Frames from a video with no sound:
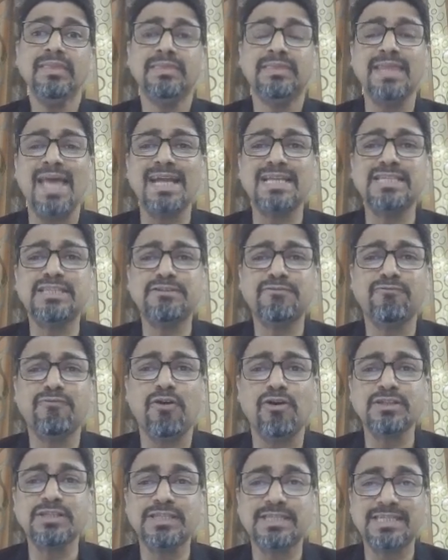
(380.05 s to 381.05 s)
Next,
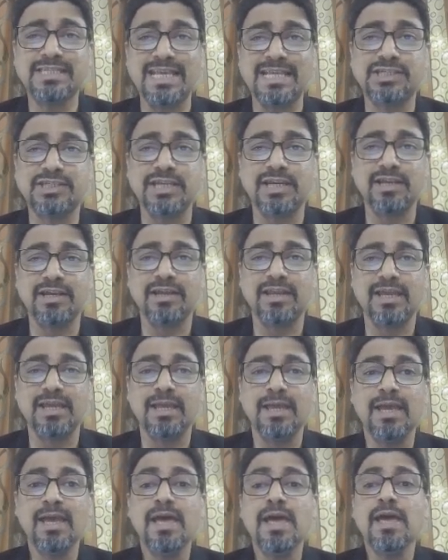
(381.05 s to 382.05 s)
for 60
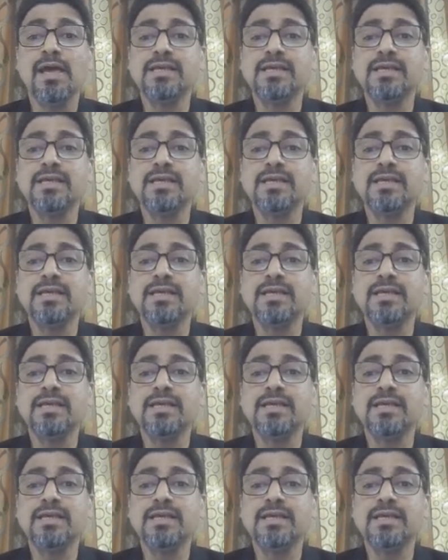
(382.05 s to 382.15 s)
degree,